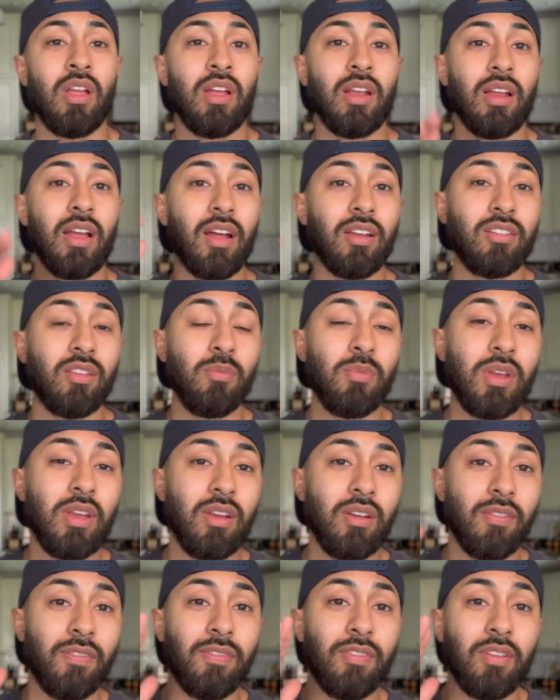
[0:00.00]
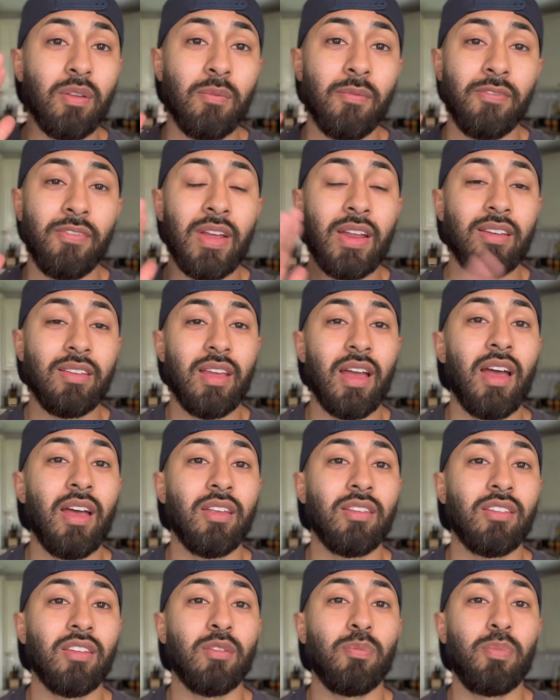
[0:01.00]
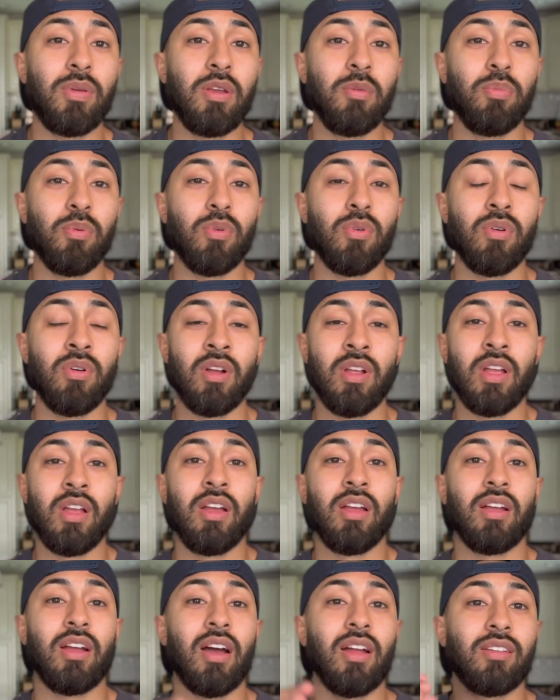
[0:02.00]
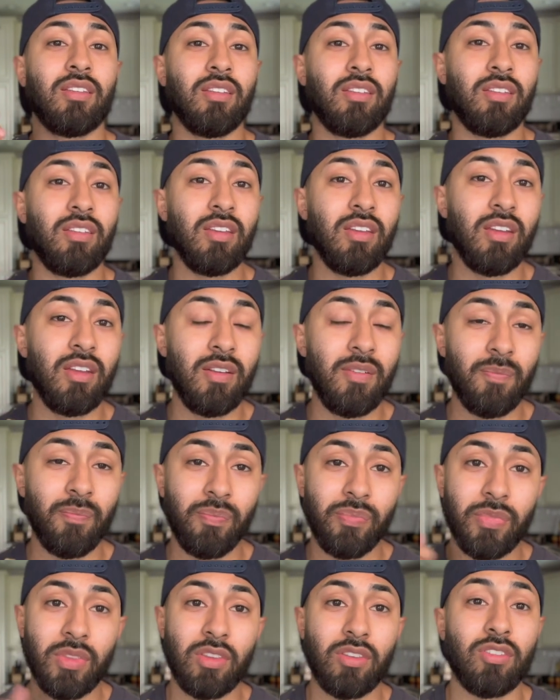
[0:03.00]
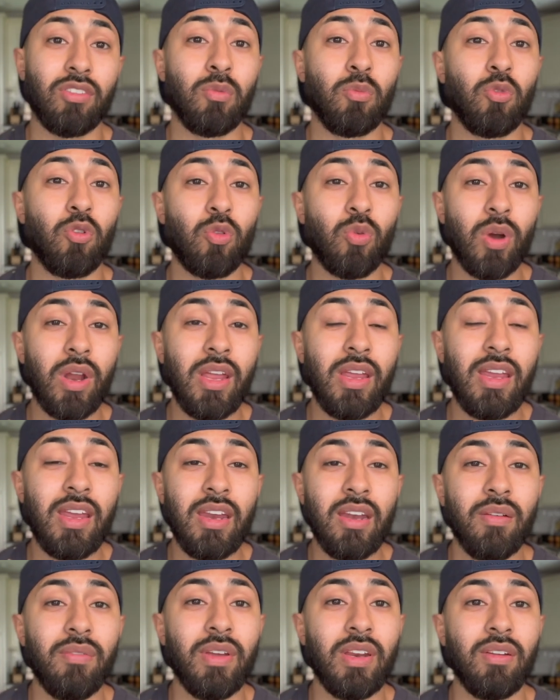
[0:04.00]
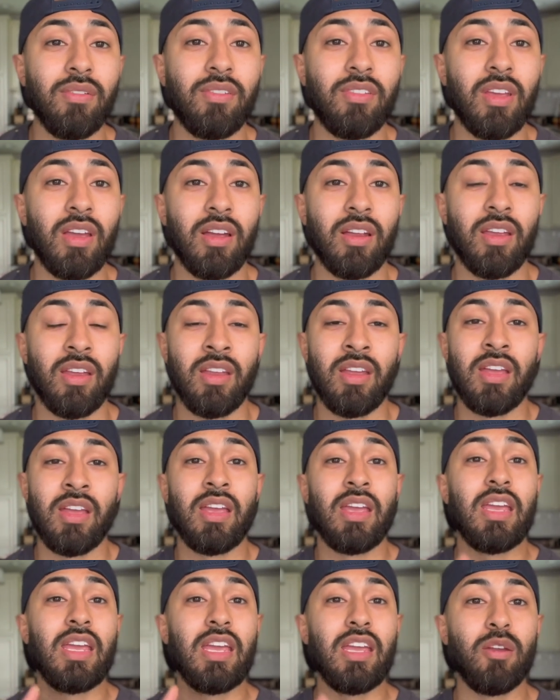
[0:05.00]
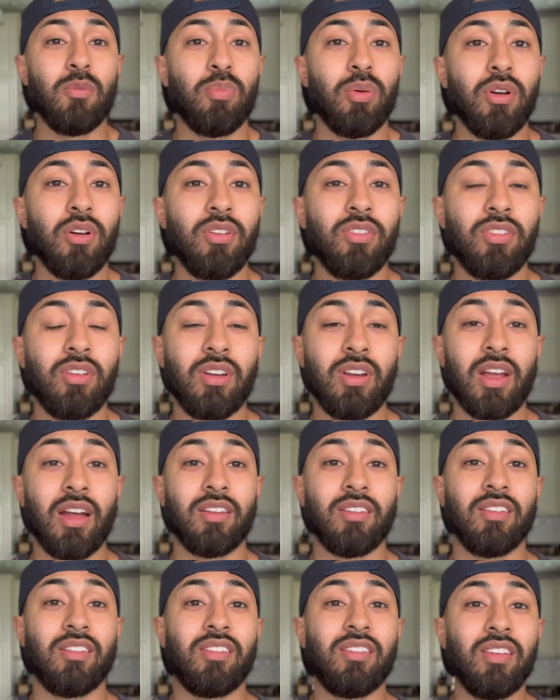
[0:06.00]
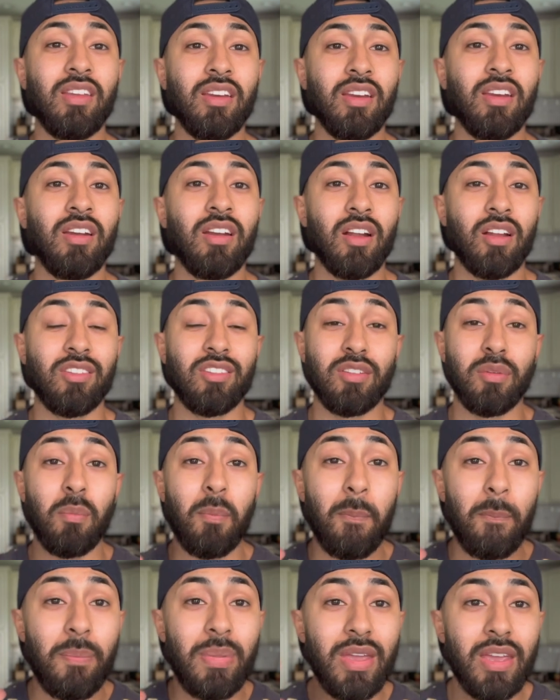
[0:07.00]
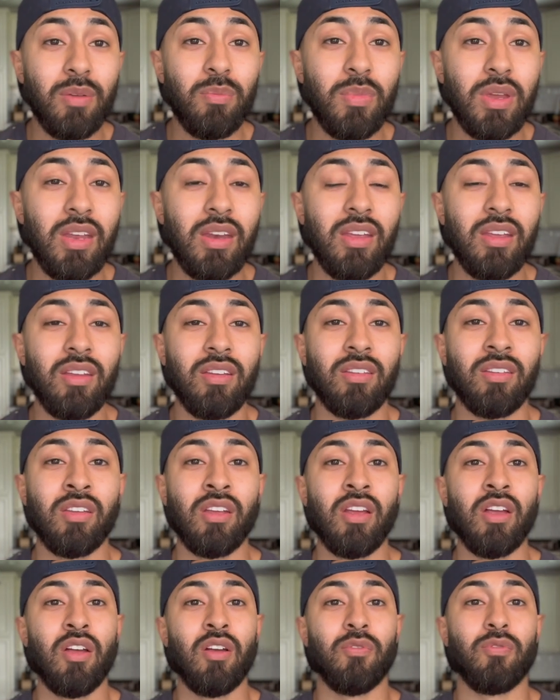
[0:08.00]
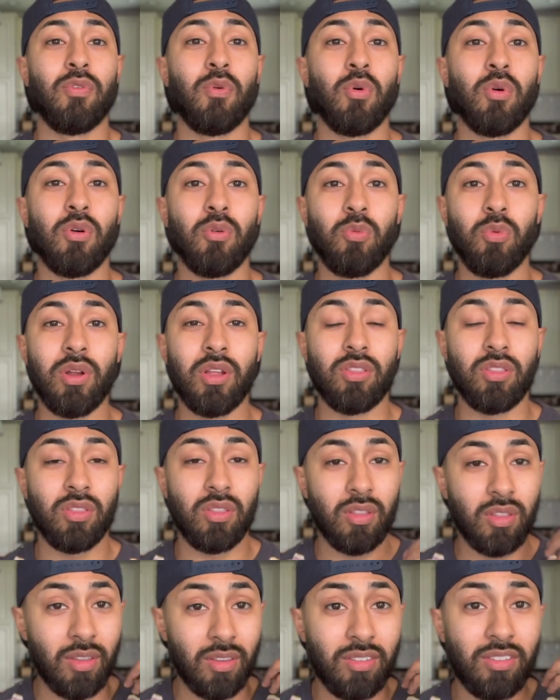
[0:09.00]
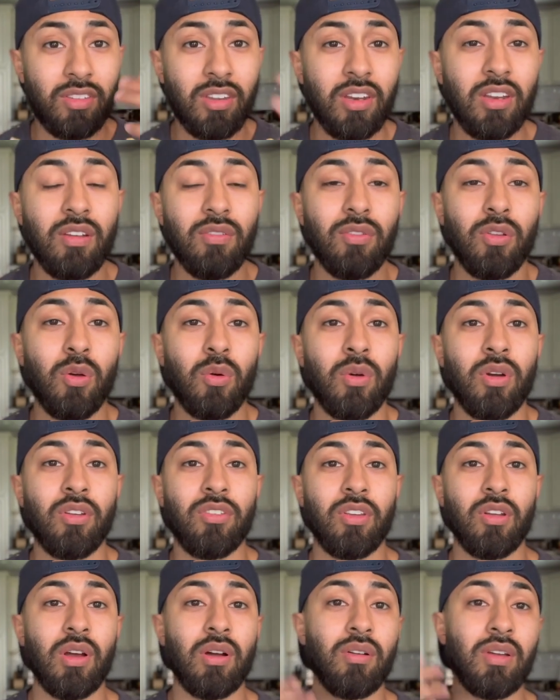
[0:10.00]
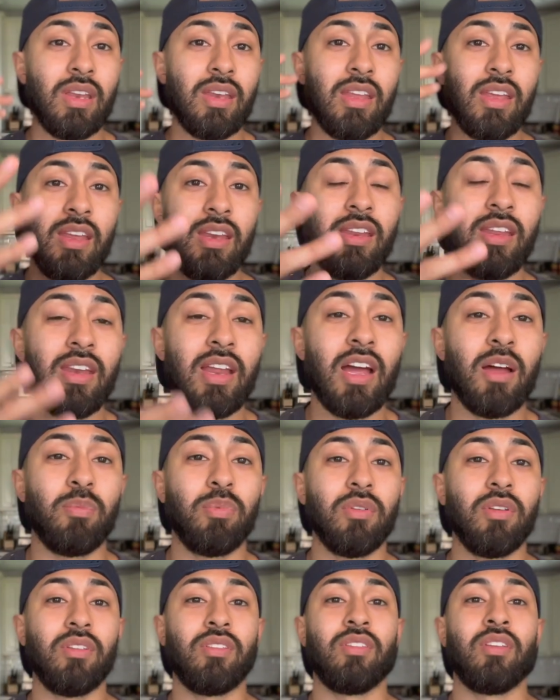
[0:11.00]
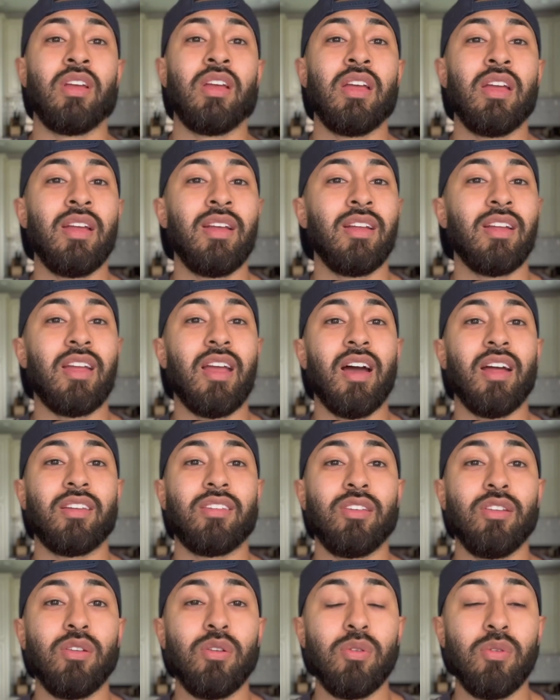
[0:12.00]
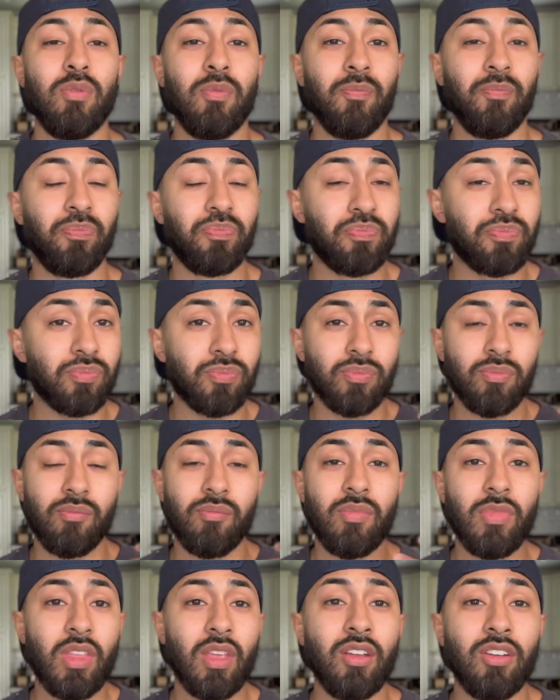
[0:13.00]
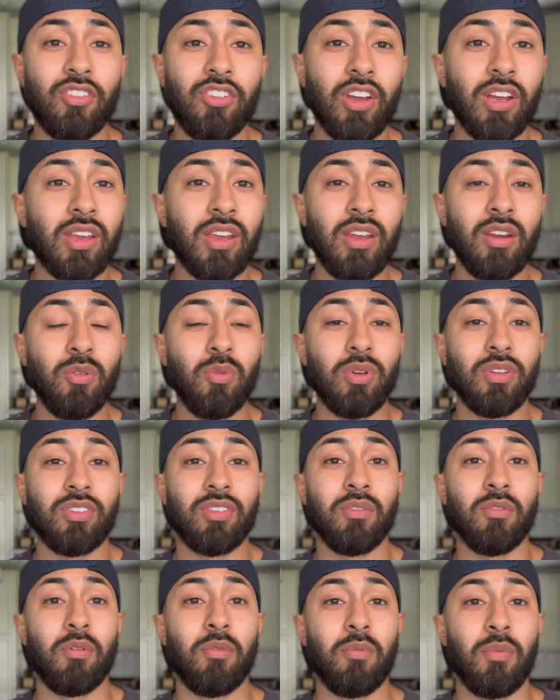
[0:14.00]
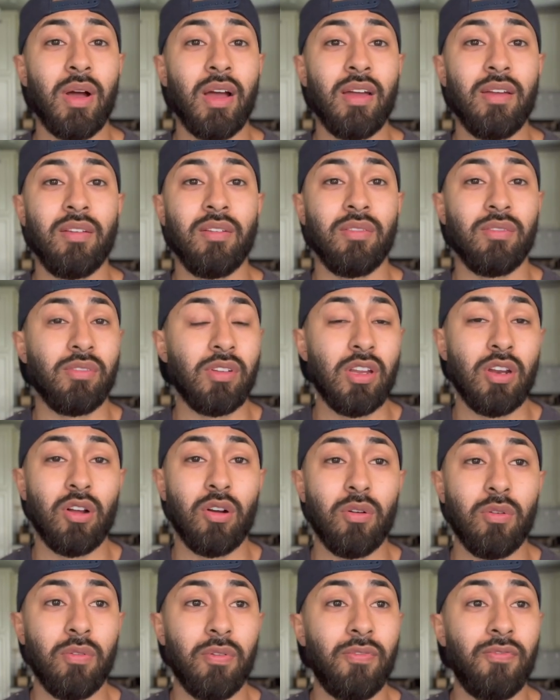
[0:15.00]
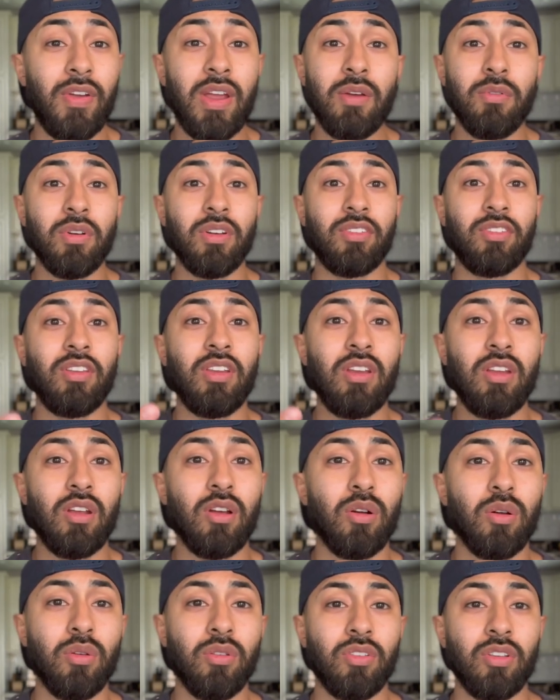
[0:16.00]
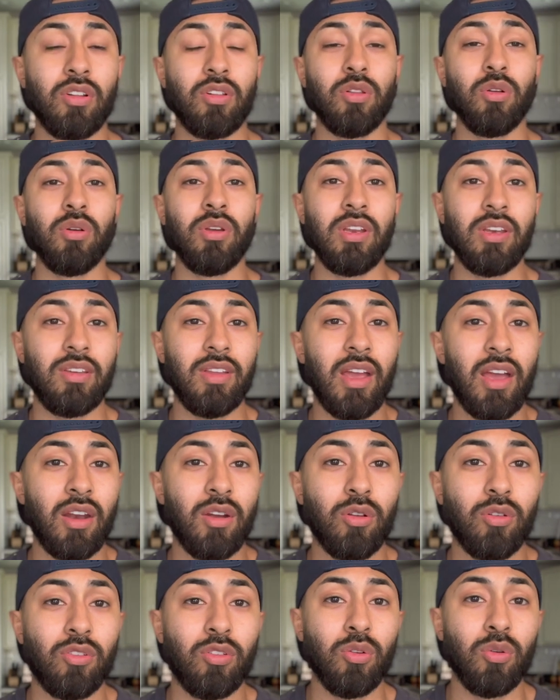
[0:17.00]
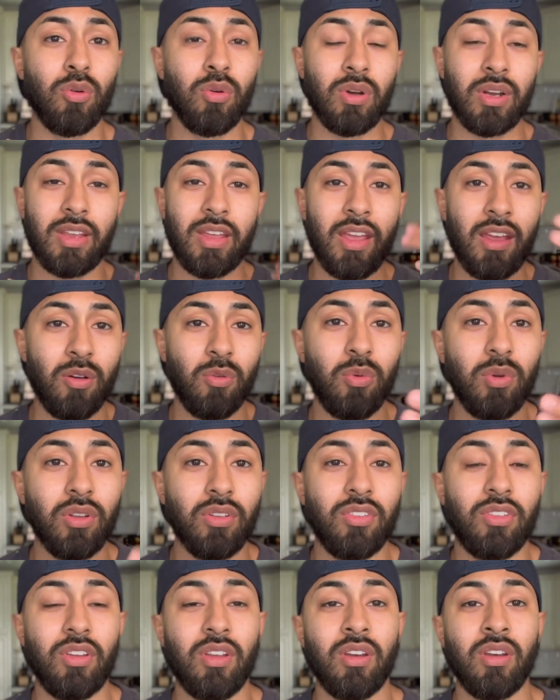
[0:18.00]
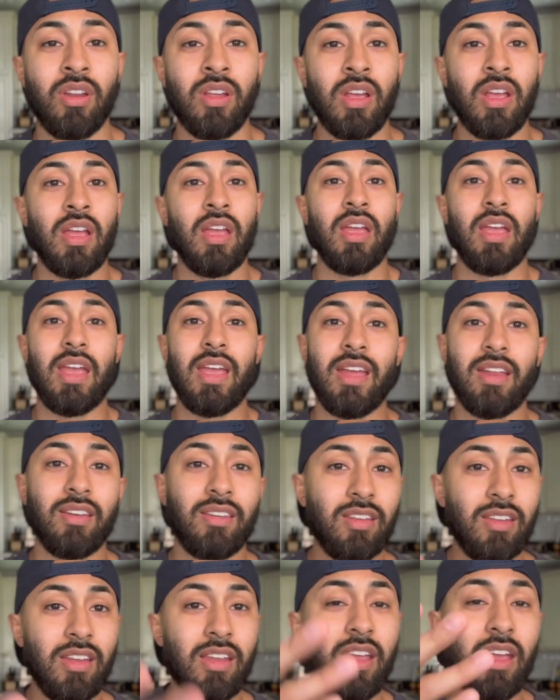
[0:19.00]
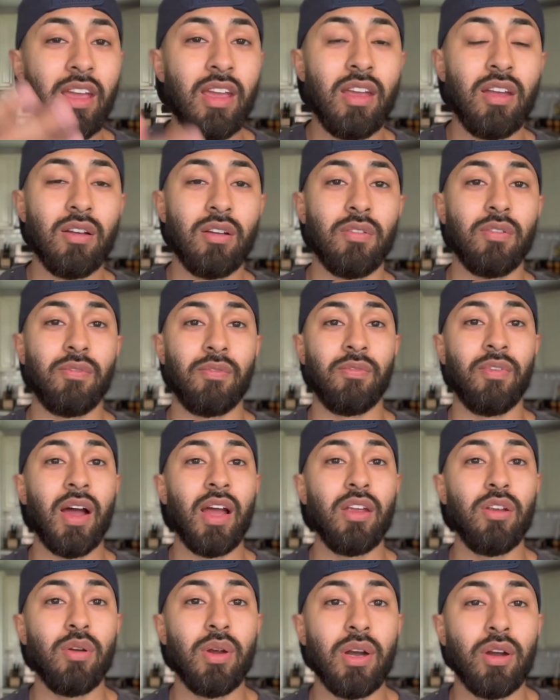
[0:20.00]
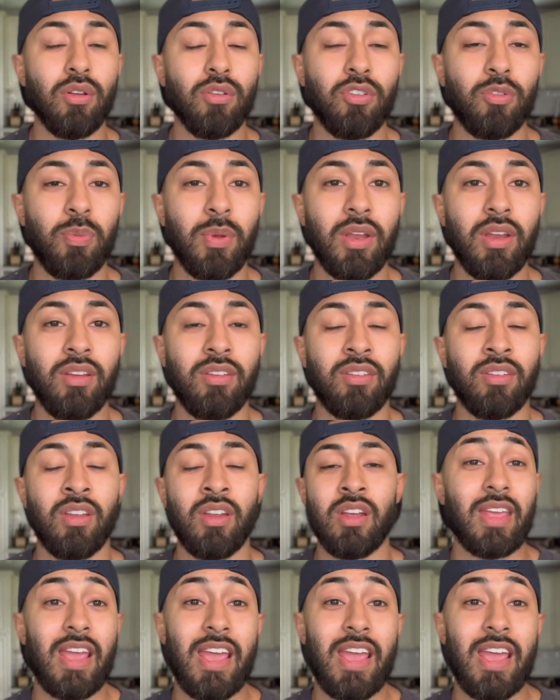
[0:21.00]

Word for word: Got to meet some fantastic people, got to see some great innovative tech in person, got to sit in on some big meetings for with the city of Lawrence out in Indianapolis, got to check in with some of my, you know, favorite C E Os, including Dan O'Toole and Kent Wilson, and T K of Vayu Aerospace.